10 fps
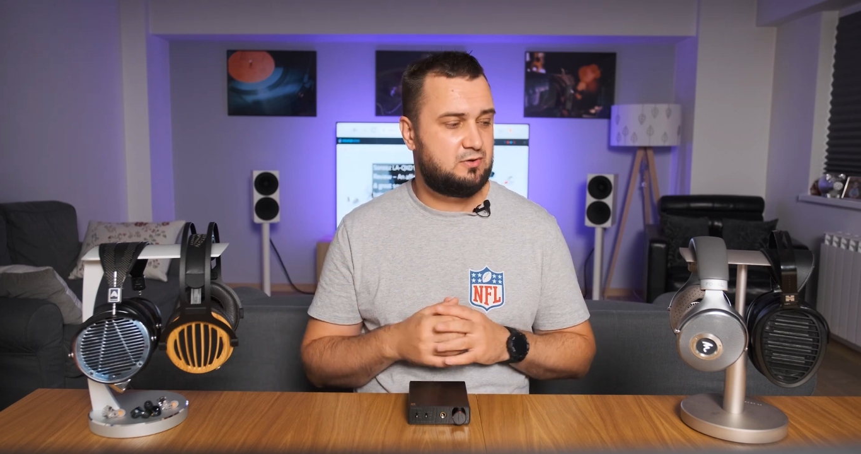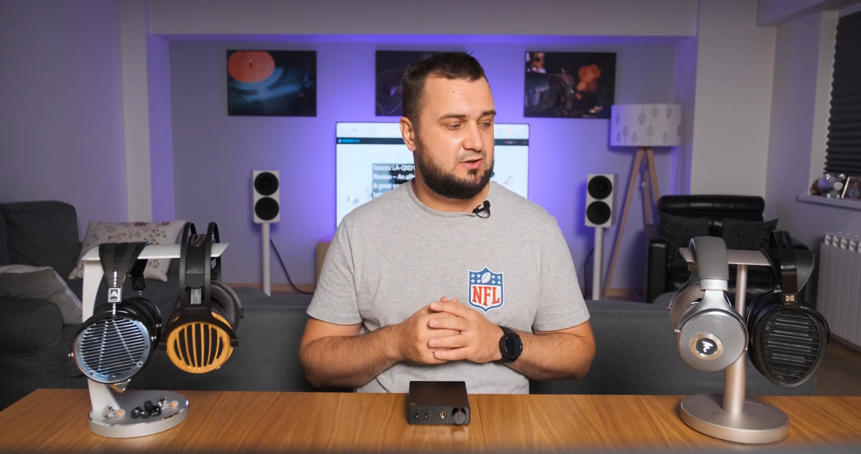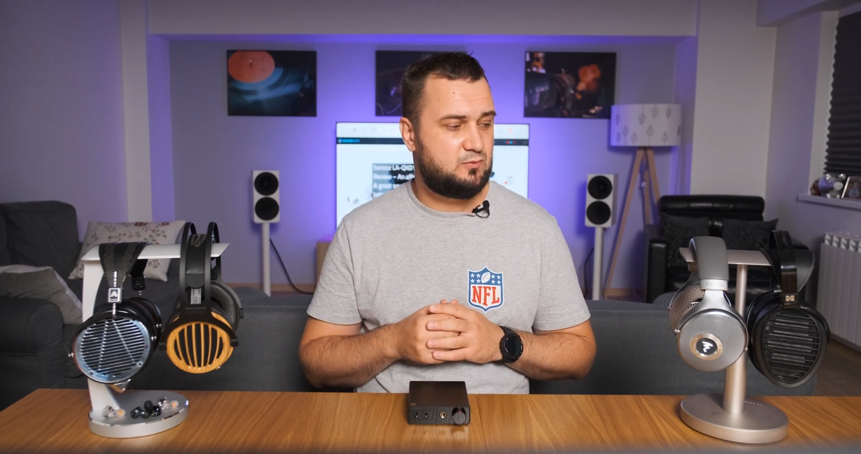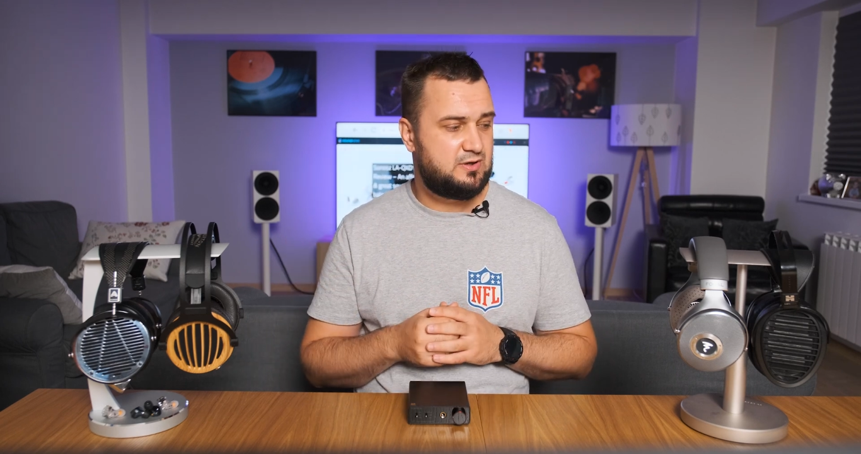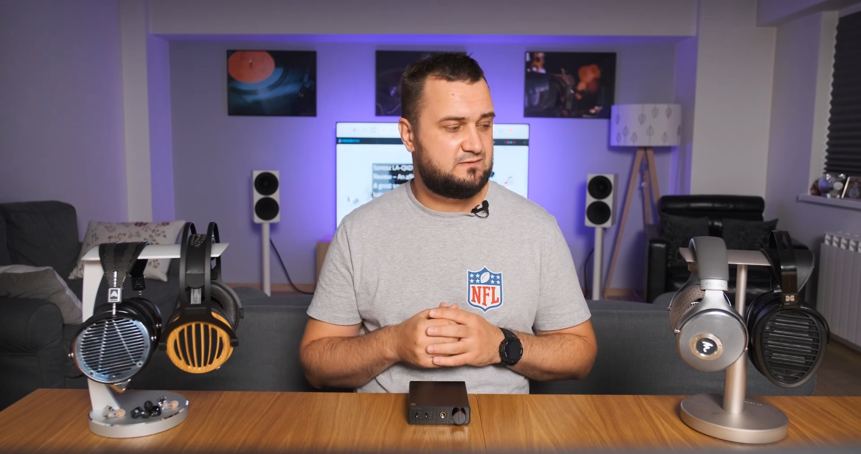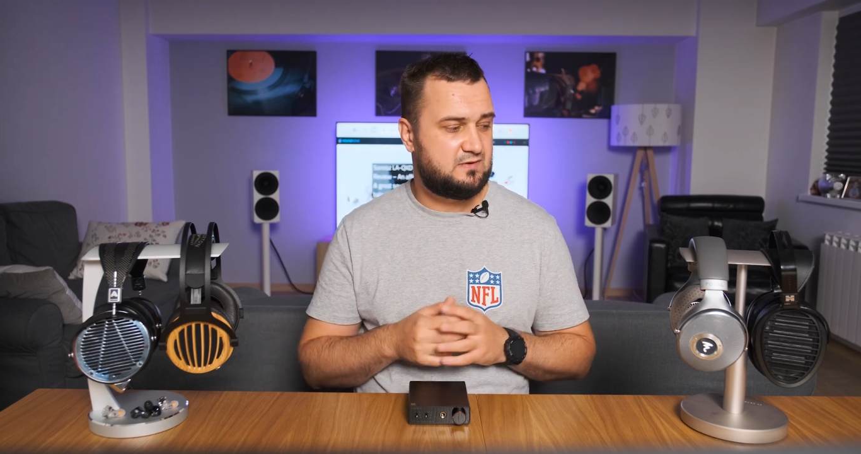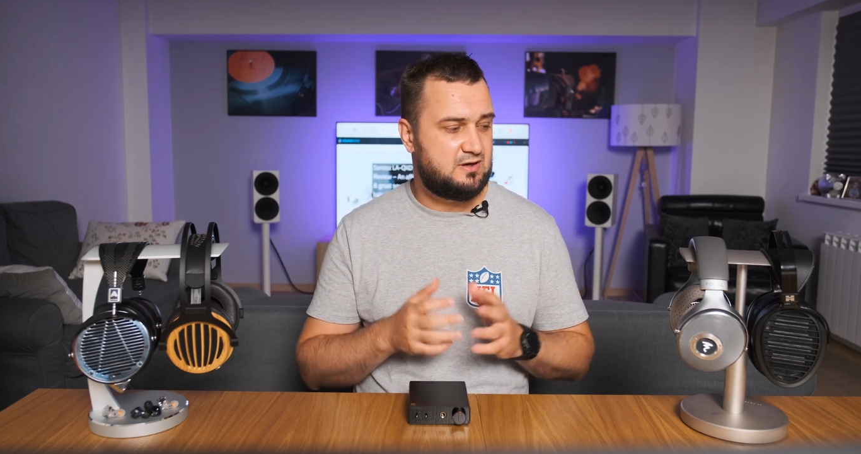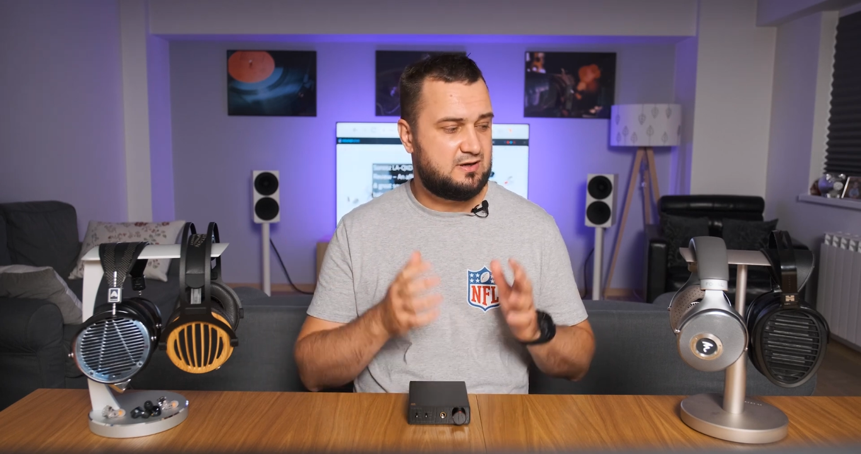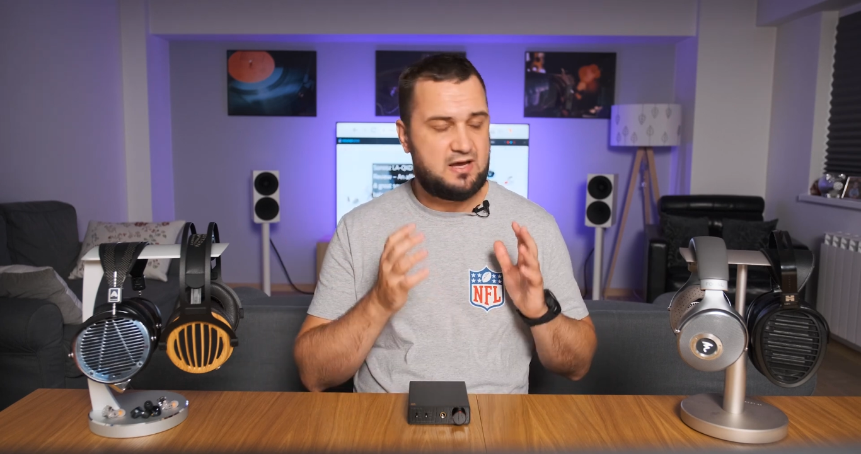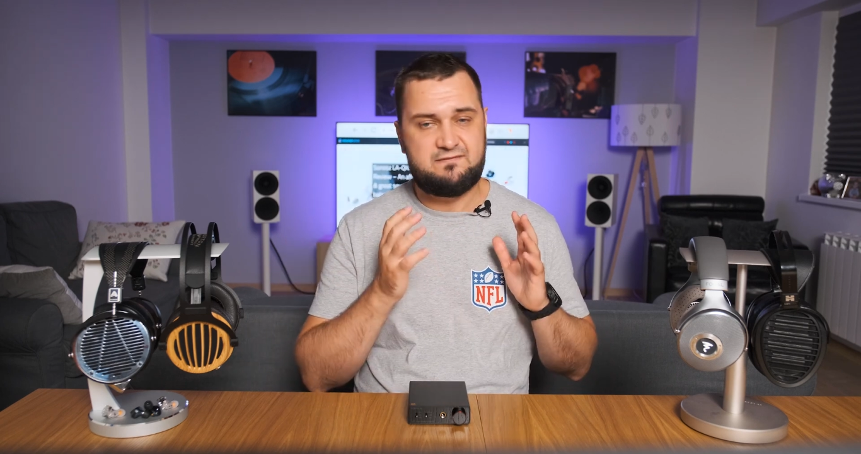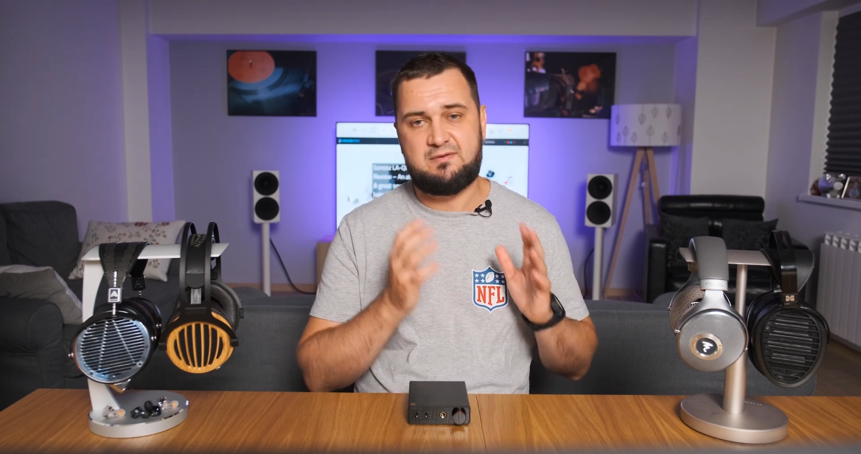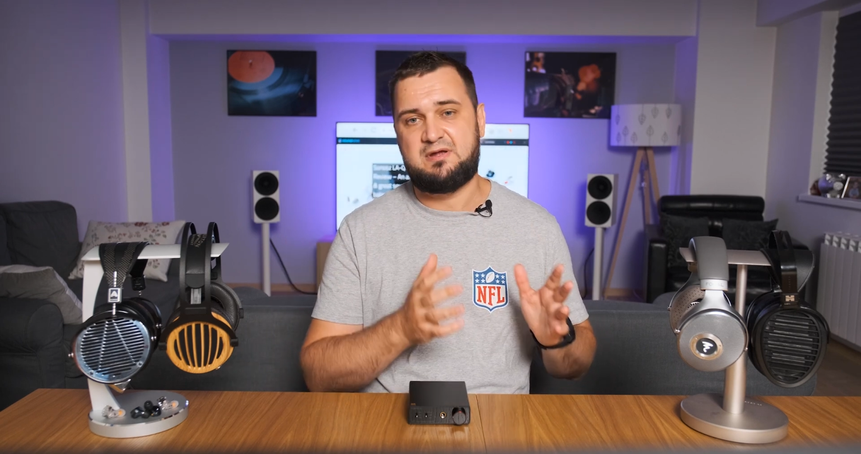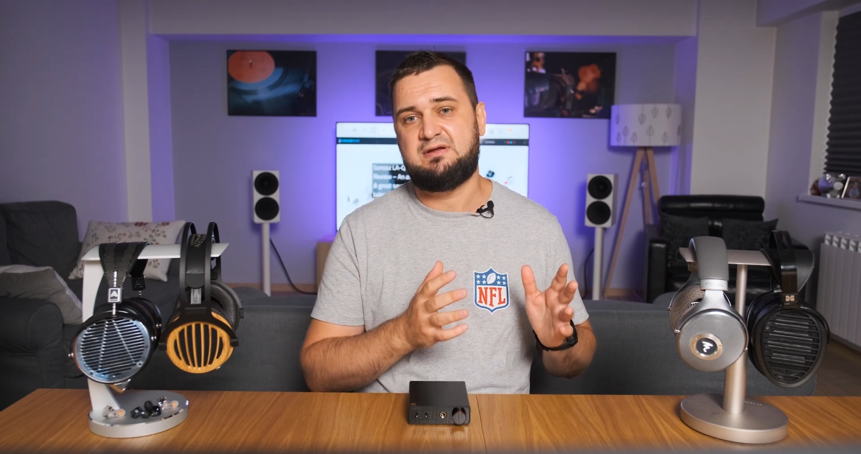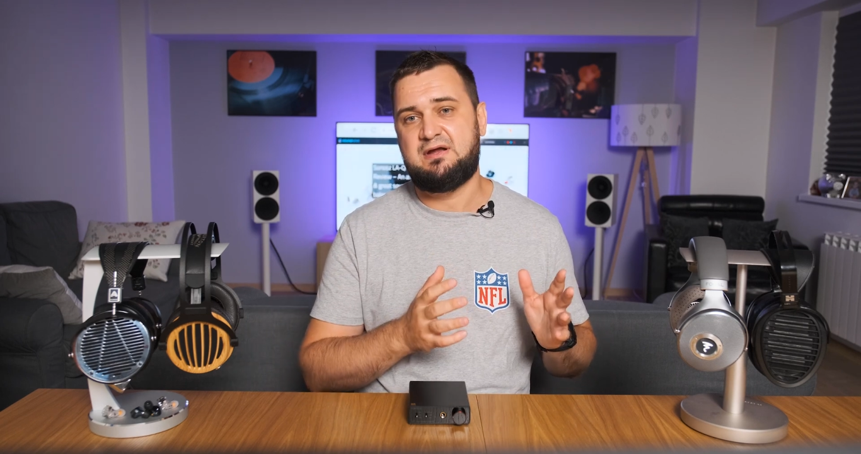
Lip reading: only with Hi-Fi Man